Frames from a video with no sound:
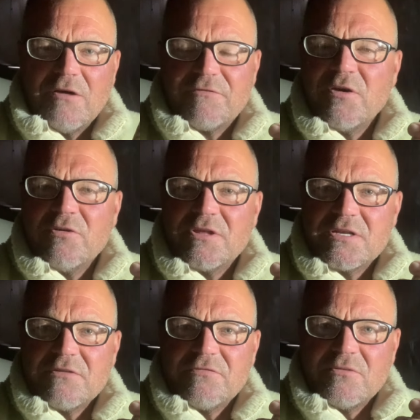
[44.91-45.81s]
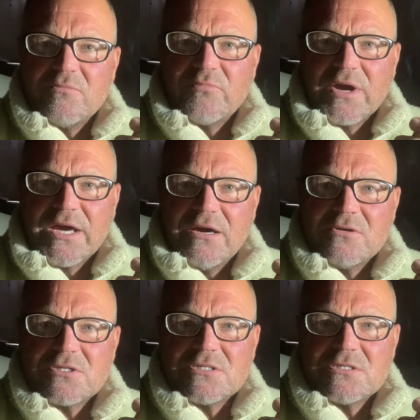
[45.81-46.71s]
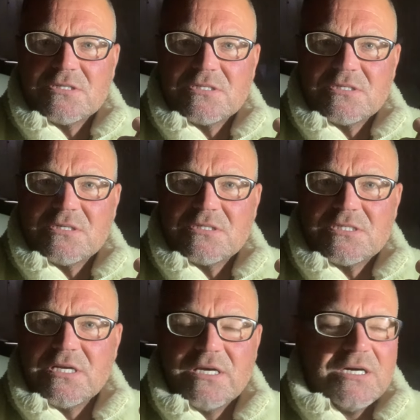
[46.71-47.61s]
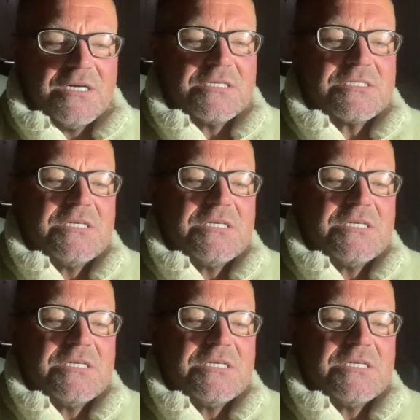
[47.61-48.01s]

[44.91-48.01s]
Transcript: few of the different brick house cigars.